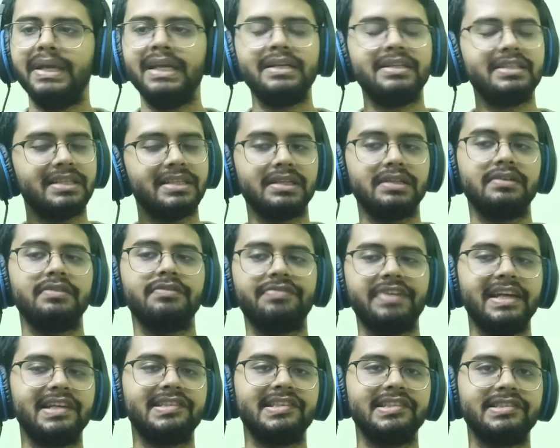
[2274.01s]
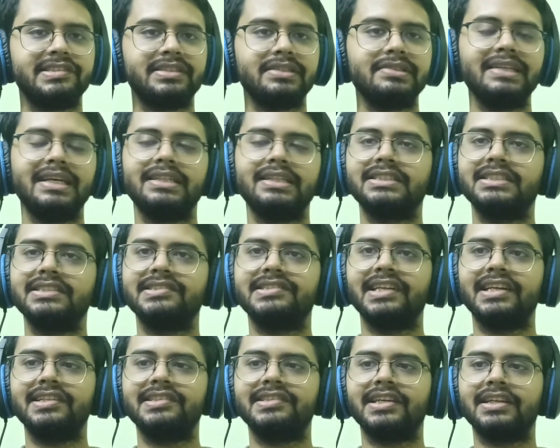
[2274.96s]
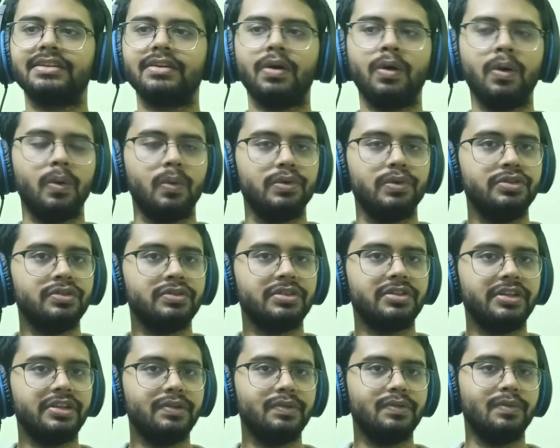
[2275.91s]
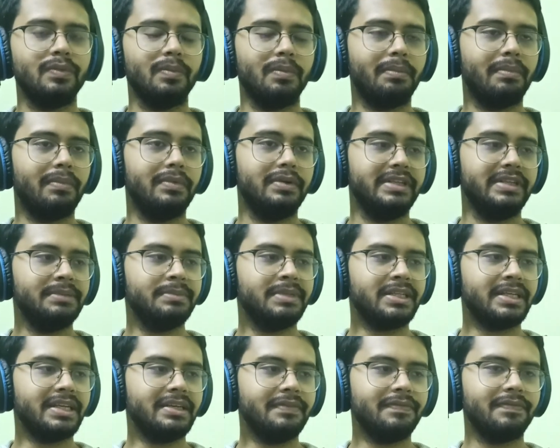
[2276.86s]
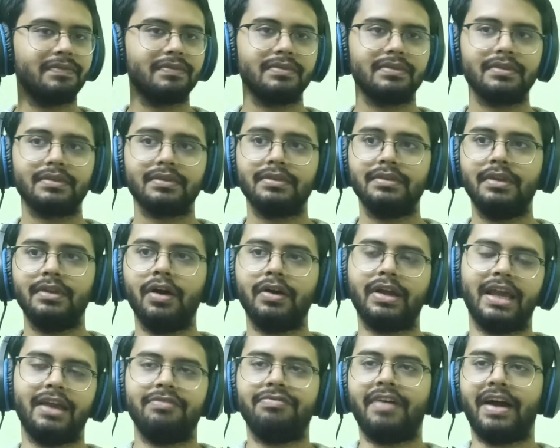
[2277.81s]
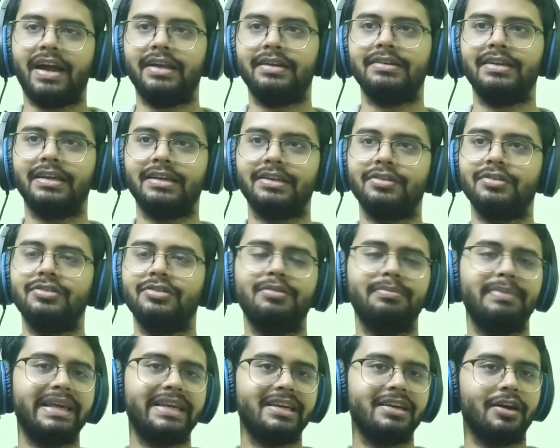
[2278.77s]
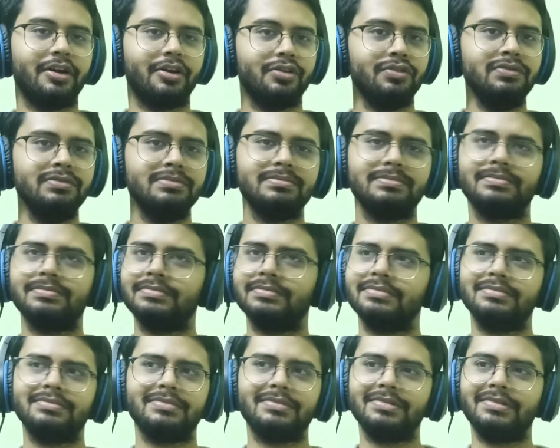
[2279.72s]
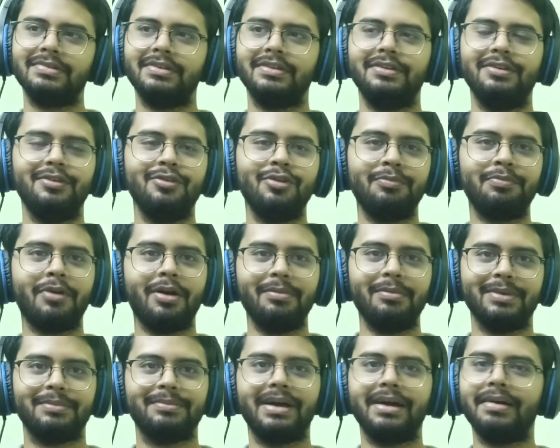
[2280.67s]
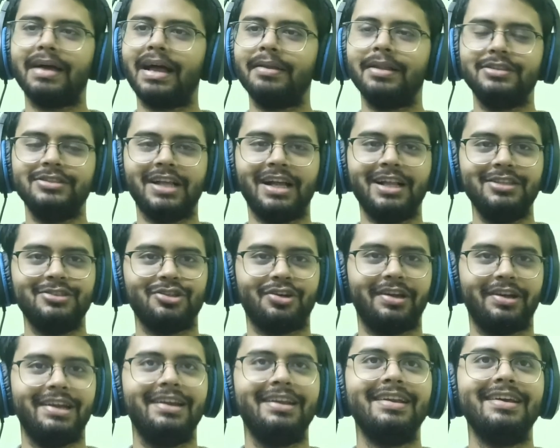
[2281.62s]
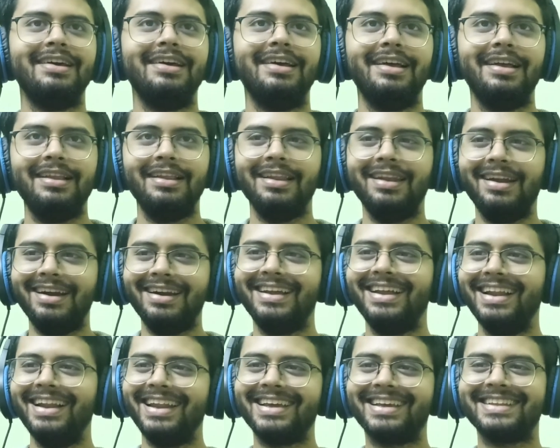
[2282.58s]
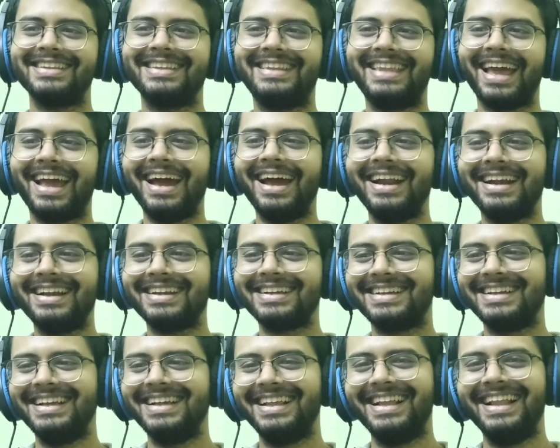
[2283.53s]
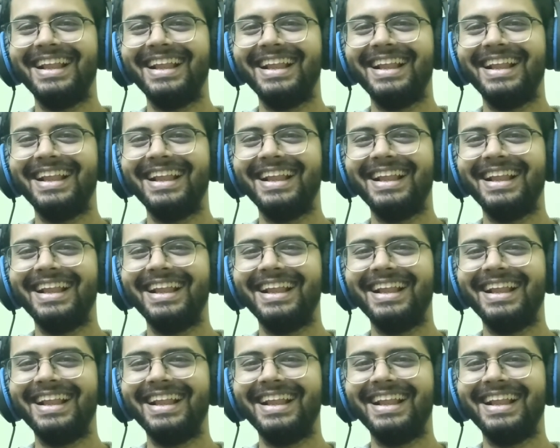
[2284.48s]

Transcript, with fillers: beat the fake sister, and she says that, oh, you're the new demon king, okay, fine, like, you're making a crew, no problem, I'll join. Like that,